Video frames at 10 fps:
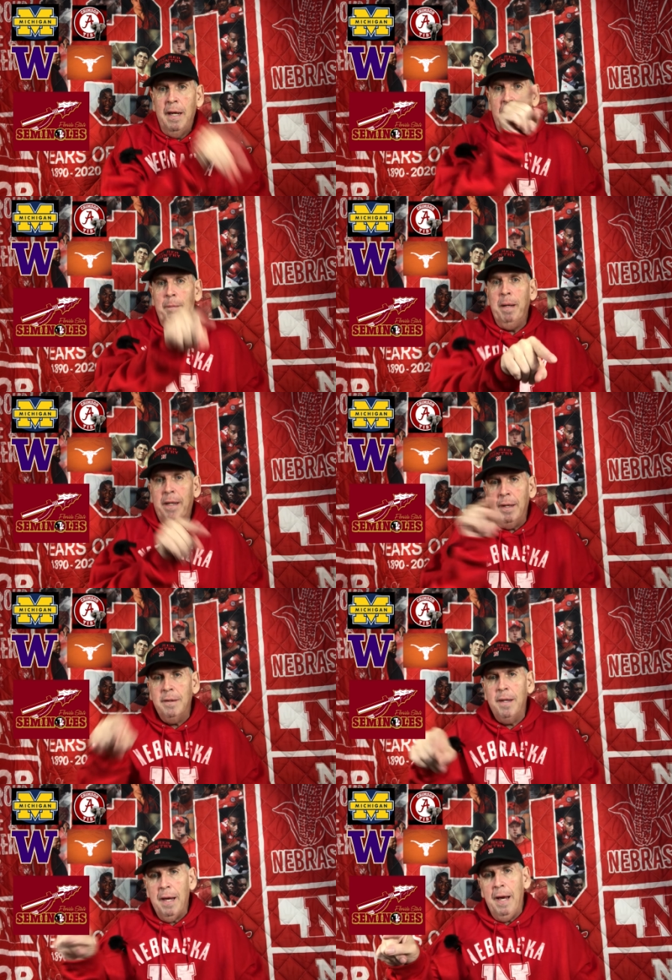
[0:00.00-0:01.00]
And
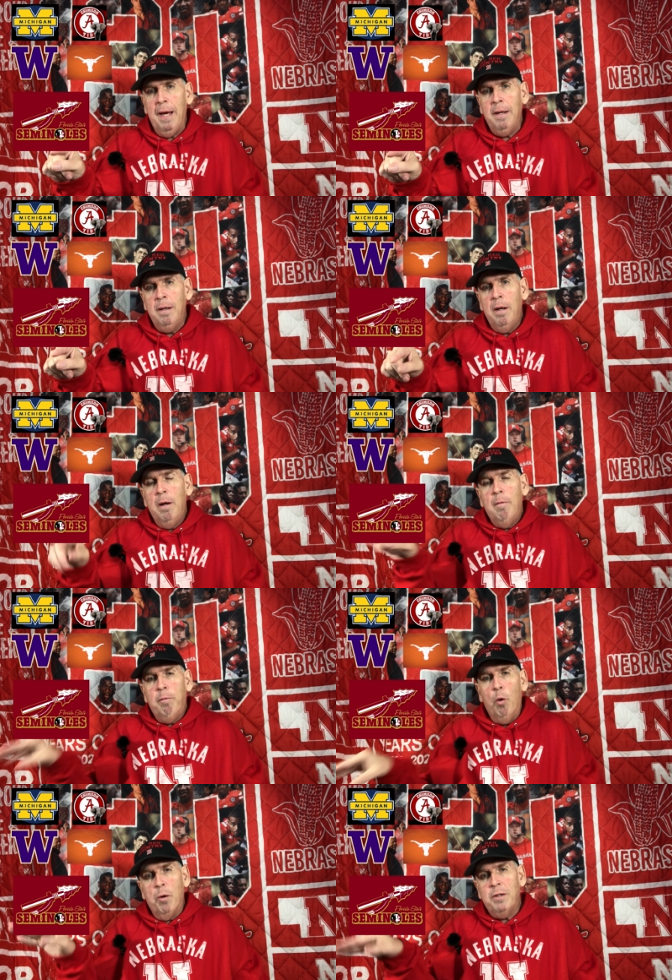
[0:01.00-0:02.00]
because of that,
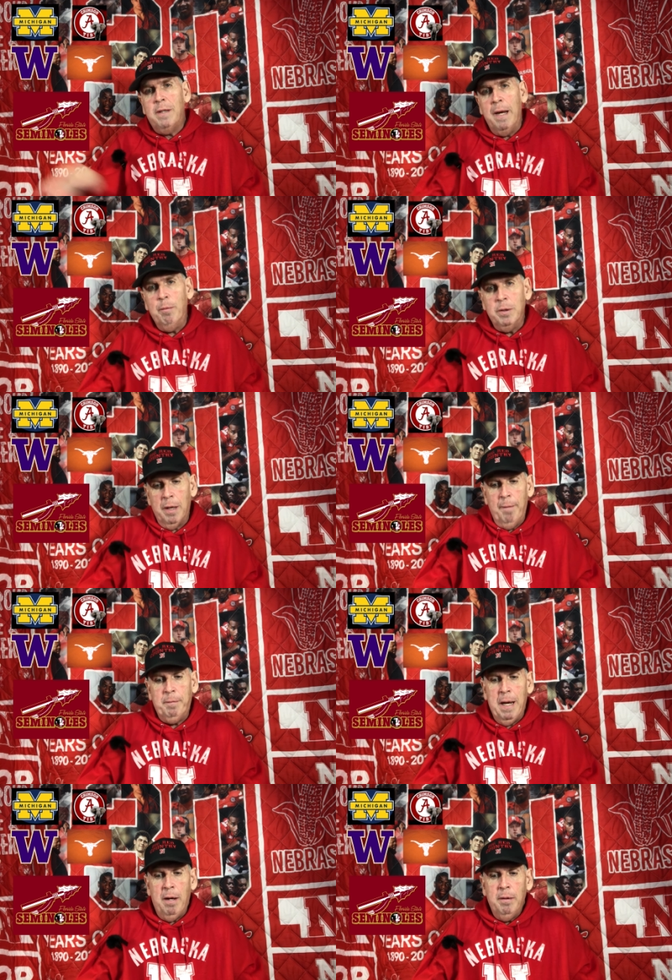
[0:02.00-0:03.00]
Florida State was
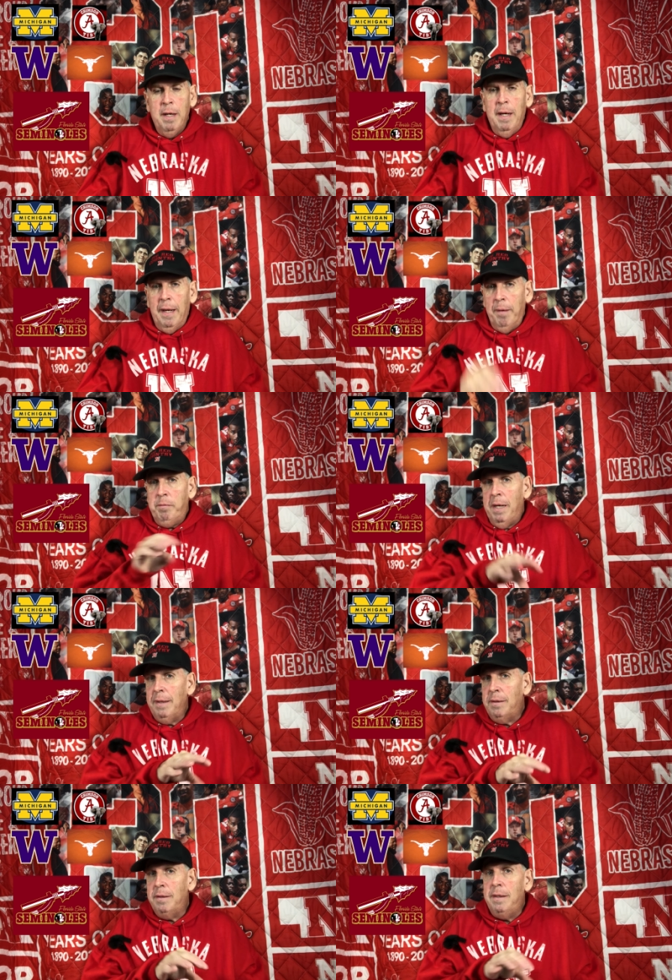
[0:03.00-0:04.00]
left out. If
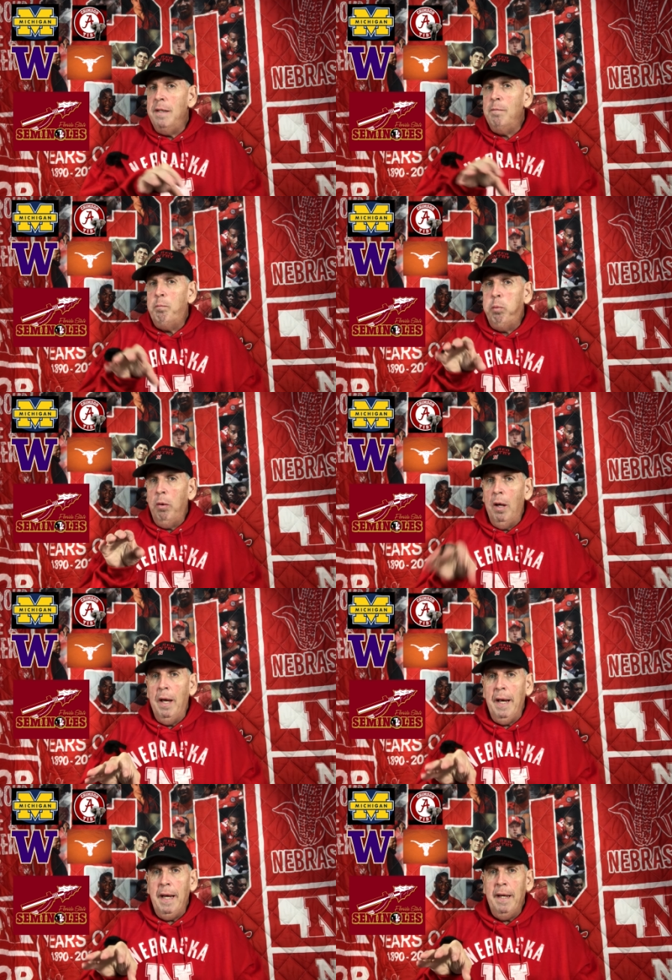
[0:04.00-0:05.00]
Texas didn't
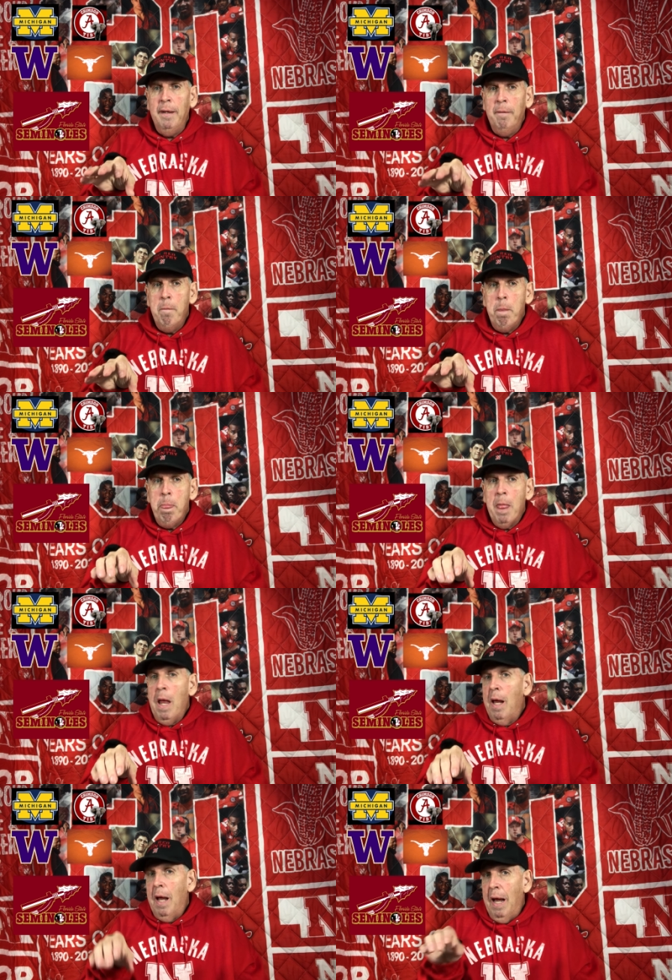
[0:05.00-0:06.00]
play
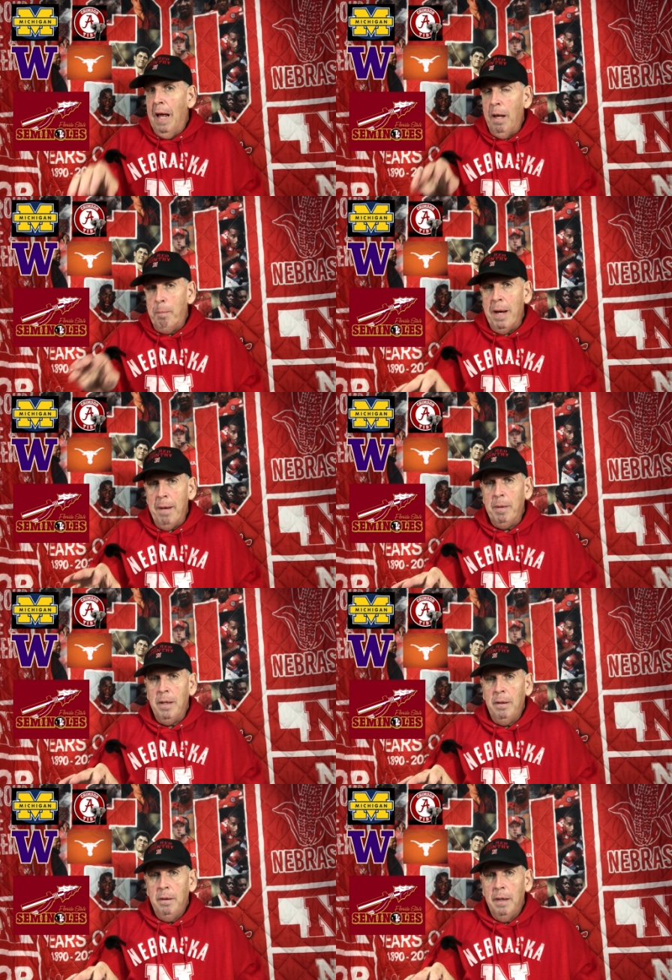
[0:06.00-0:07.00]

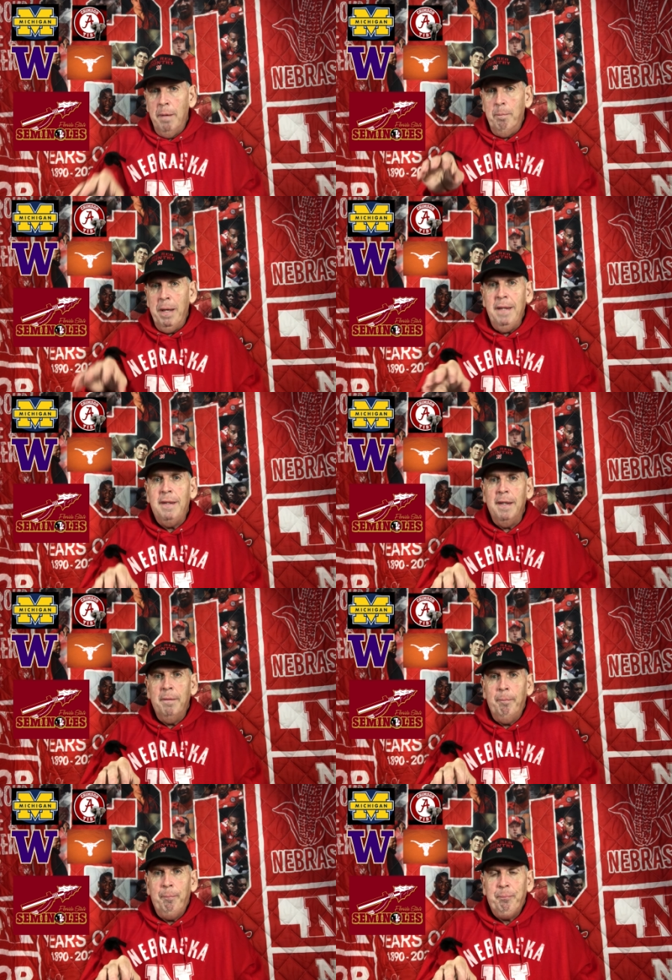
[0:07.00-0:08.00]
Alabama and beat
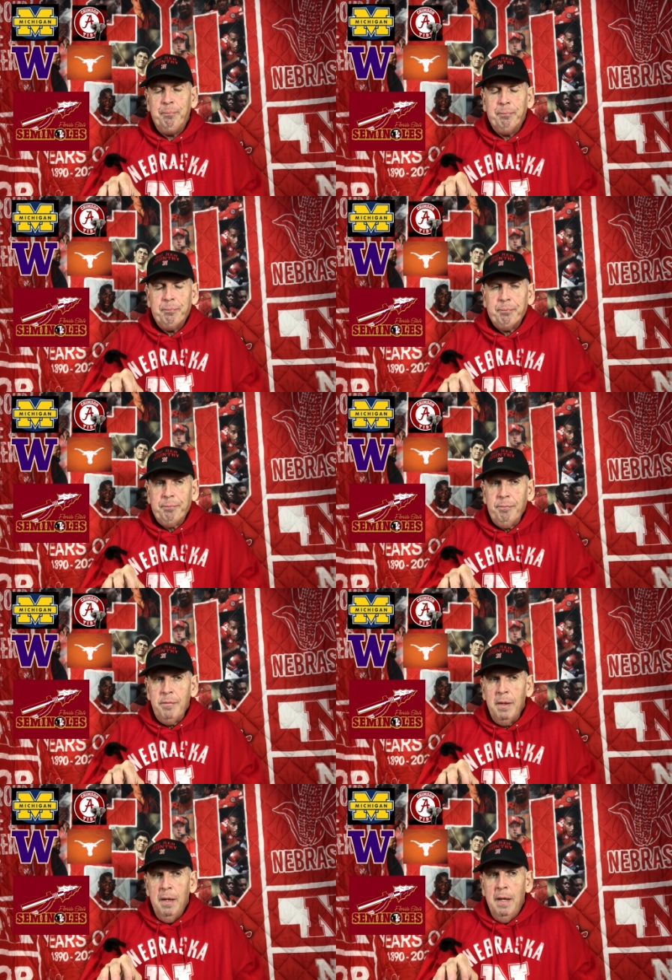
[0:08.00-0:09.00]
them,
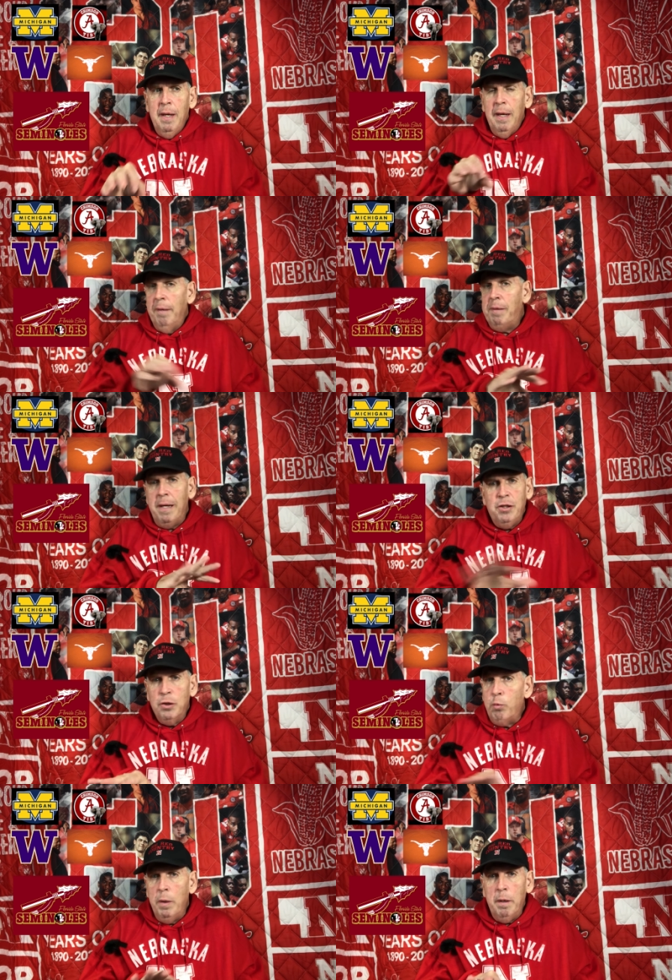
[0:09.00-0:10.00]
if they
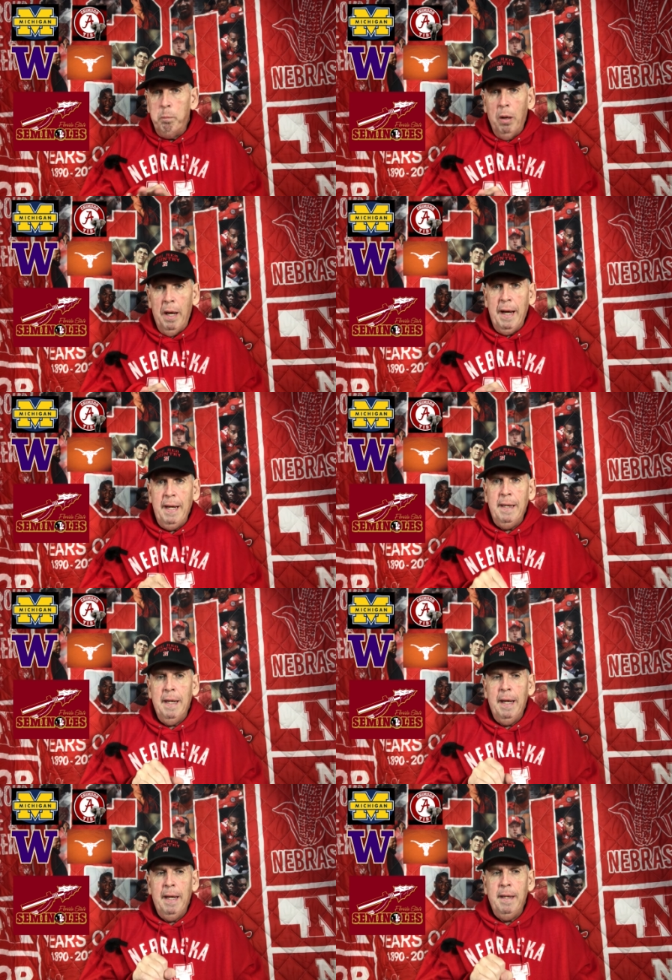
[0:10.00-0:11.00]
just wouldn't have played
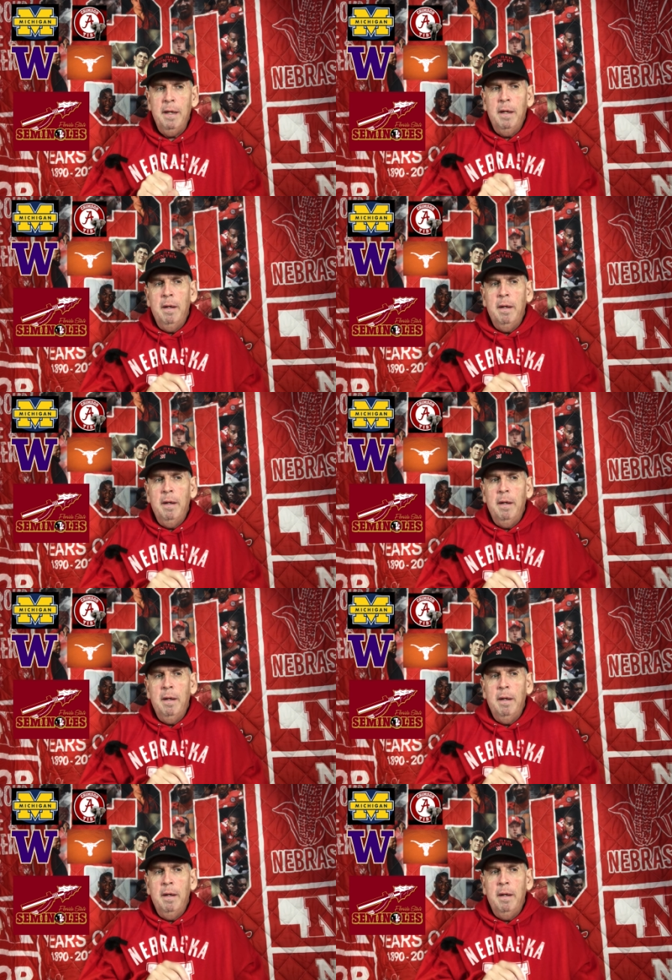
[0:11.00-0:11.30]
and